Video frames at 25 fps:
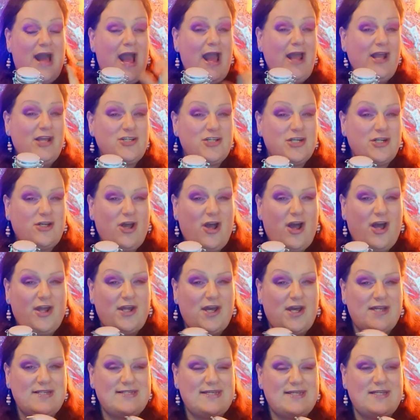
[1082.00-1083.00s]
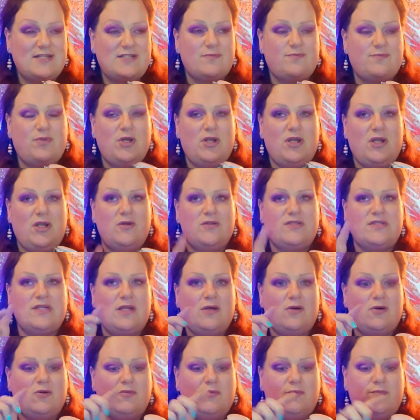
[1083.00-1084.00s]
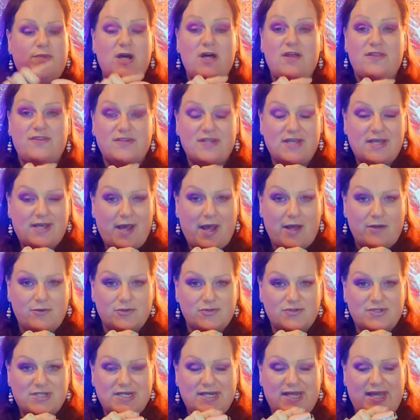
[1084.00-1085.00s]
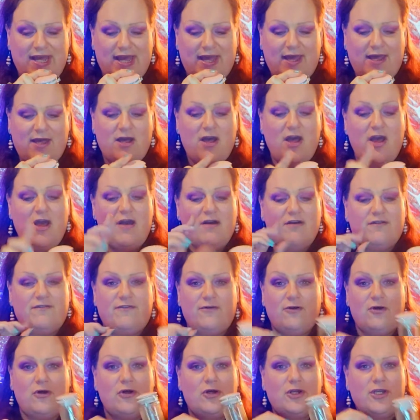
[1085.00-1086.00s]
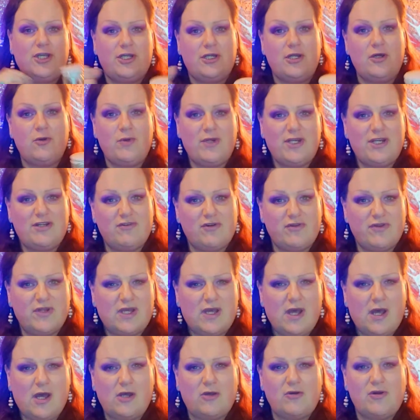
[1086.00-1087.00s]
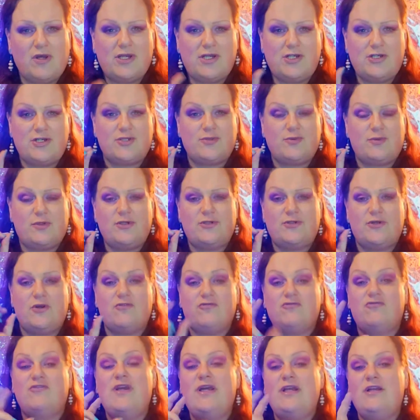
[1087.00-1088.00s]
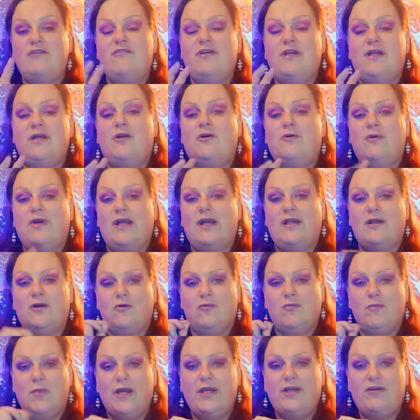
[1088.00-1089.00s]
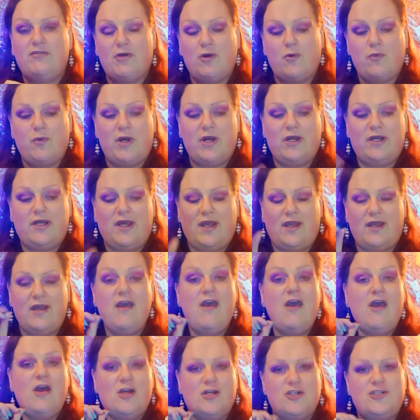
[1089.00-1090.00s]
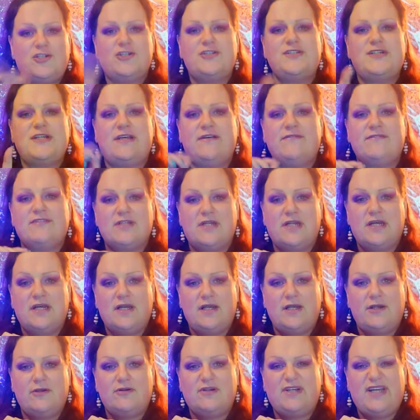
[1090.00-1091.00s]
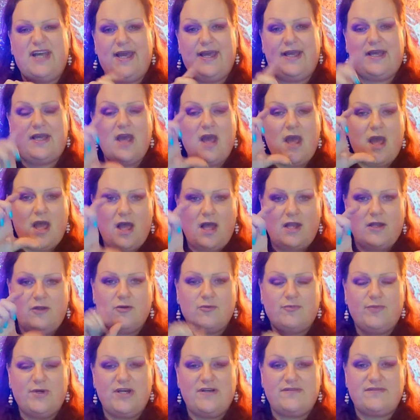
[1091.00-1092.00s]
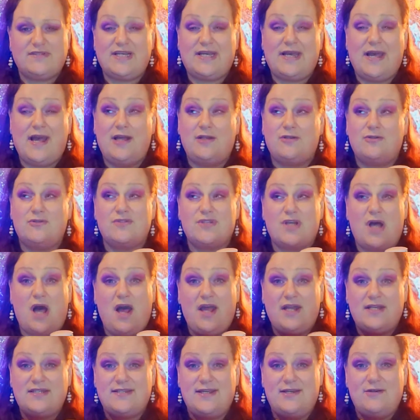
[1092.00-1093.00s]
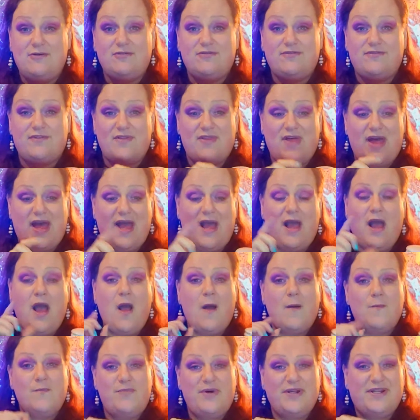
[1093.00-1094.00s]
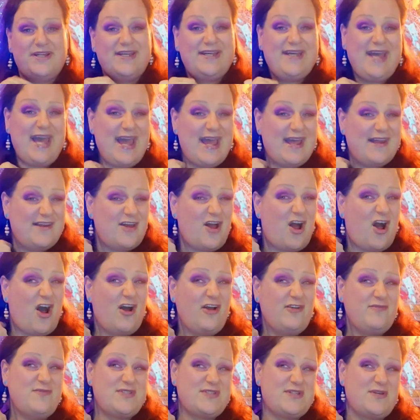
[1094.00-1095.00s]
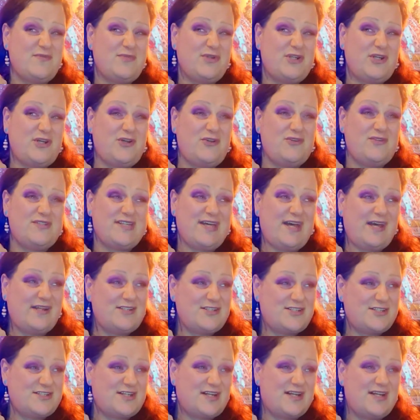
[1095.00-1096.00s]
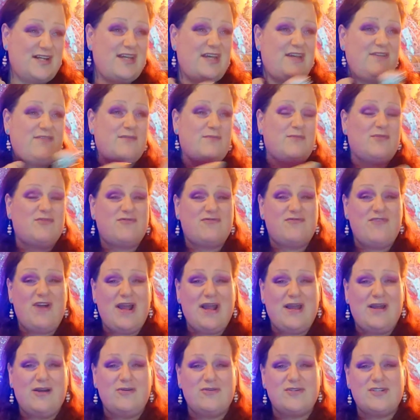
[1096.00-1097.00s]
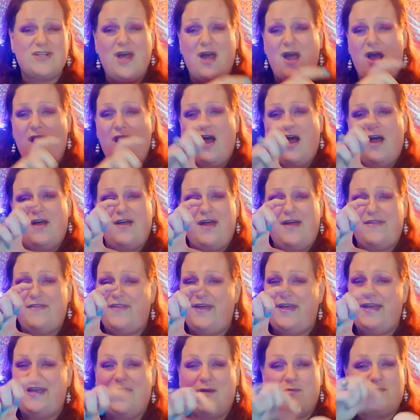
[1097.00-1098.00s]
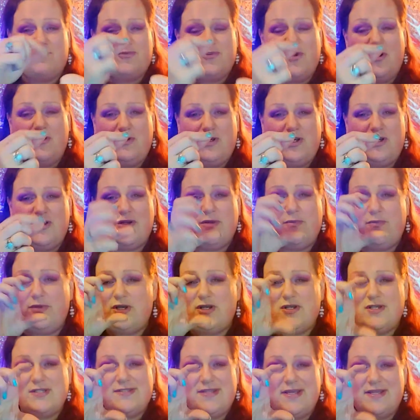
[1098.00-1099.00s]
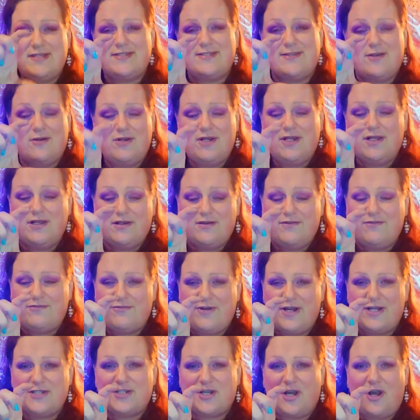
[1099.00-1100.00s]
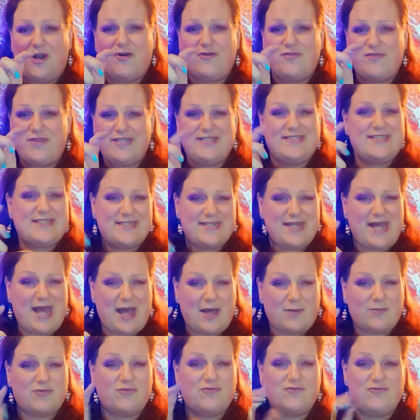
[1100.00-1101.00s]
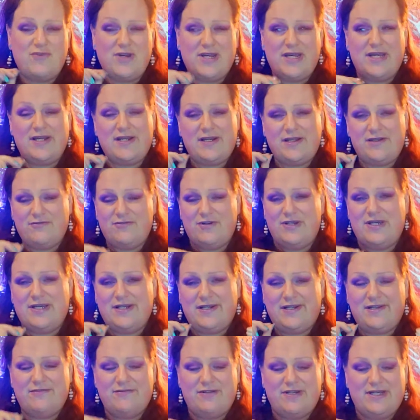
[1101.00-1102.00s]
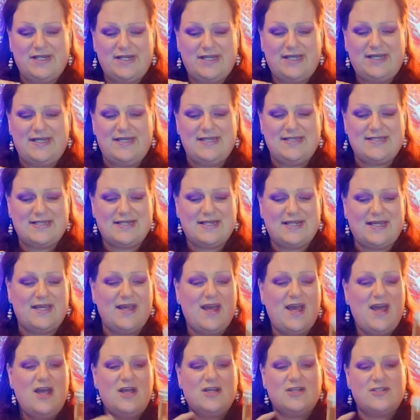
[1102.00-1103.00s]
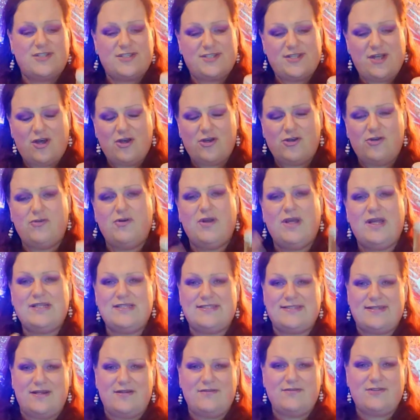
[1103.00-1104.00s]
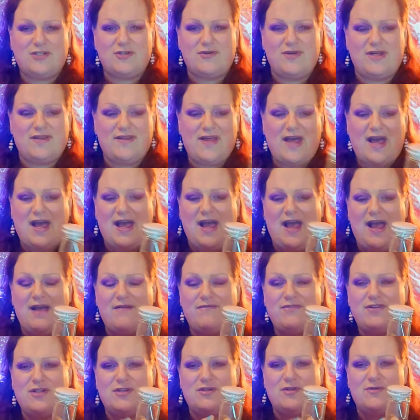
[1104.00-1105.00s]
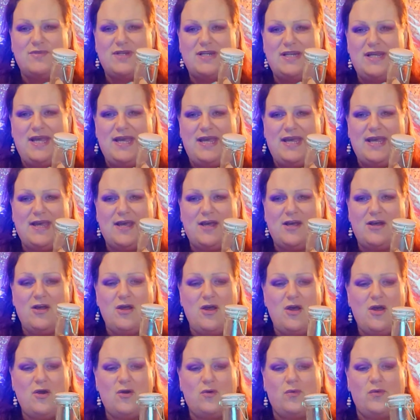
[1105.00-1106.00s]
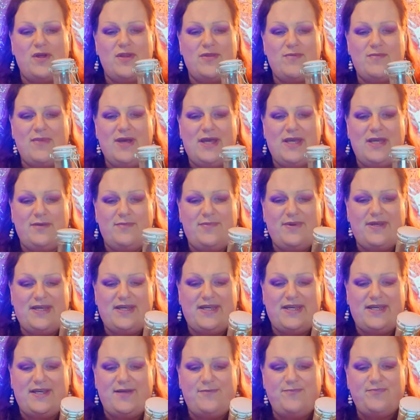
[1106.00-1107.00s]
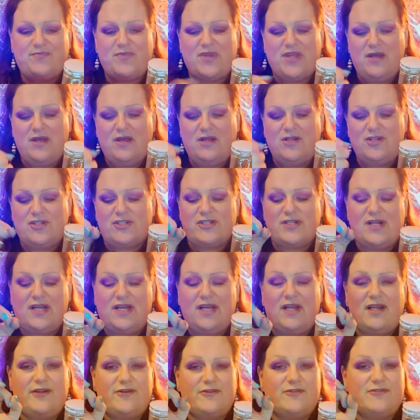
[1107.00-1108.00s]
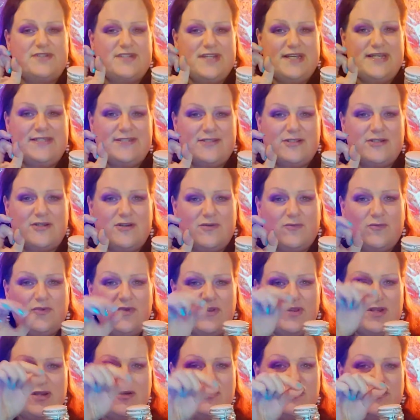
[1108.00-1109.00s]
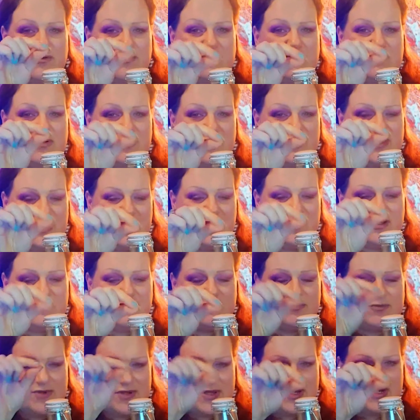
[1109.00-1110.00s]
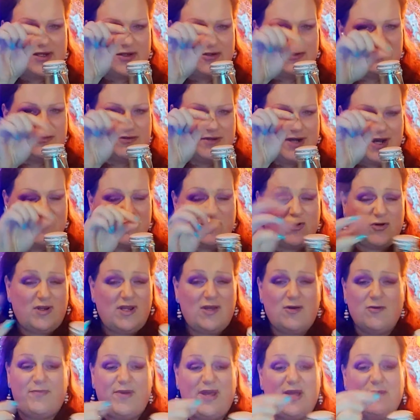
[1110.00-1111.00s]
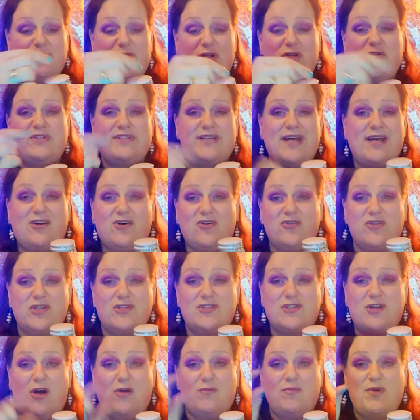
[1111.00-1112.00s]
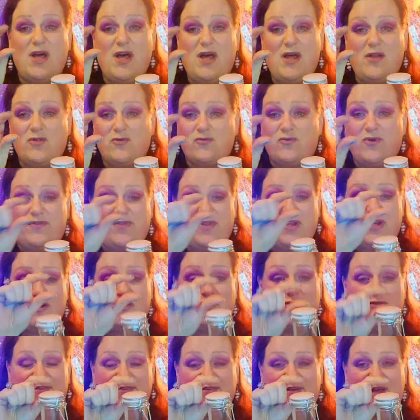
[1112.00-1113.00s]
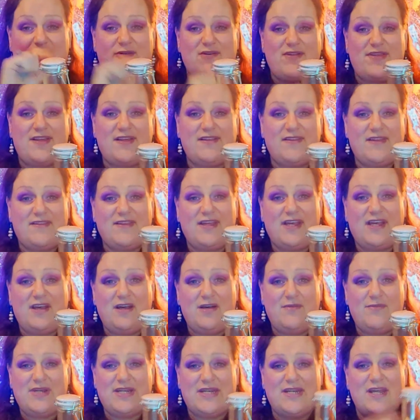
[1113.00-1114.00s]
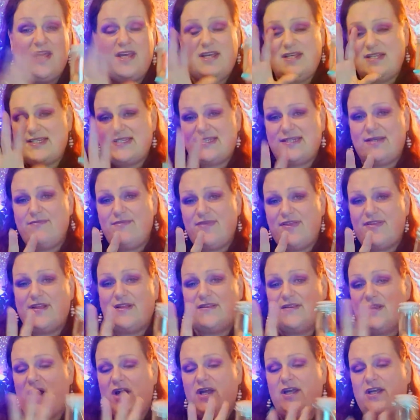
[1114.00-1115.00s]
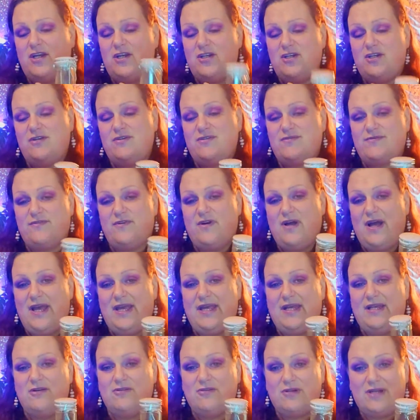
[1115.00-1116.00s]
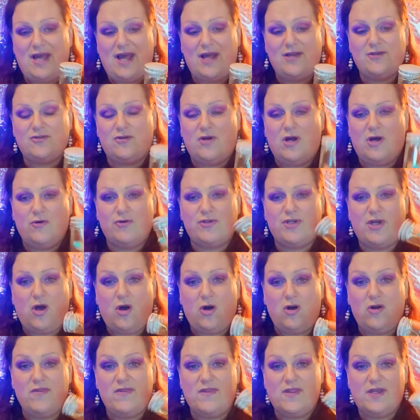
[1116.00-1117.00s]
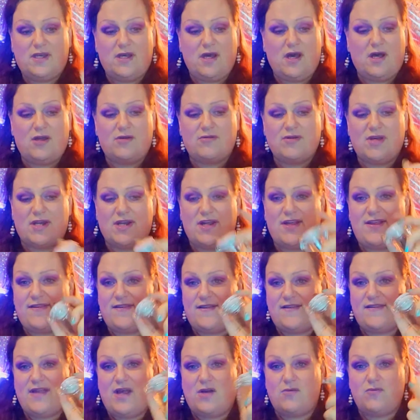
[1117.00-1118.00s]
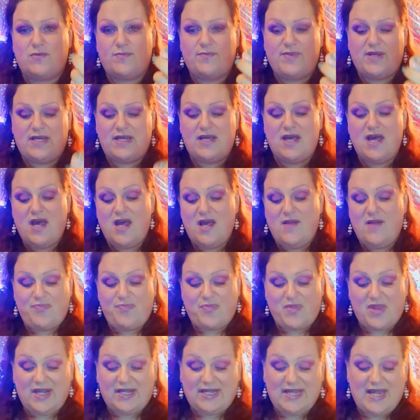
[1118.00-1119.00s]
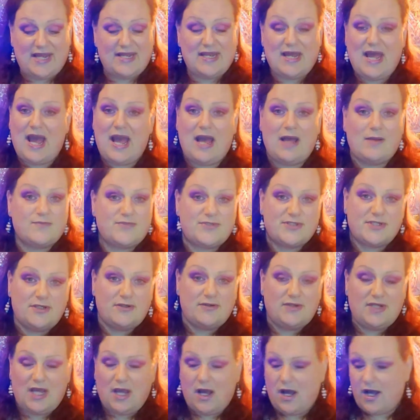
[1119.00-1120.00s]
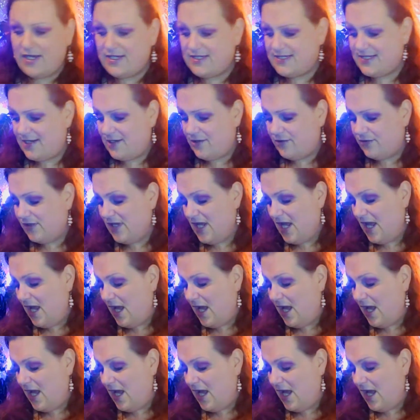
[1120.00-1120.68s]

actually got an idea to put loads of little birthday candles in here for, you know, when you're on the go and you just want to do a really quick little micro working just to give something a little kick. A little birthday candle's ideal for that. But again, I'm somebody who tends to leave them around and they get broken, and because they're so little and fragile, they snap really easily. So instead of doing that, having them in here with maybe just like a little disc with a little, you know, with a little or a little bit of blue tack on the top with the little flower thing that they come in, something that I can use for a little candle holder on the go. And I think that would be, again, absolutely ideal.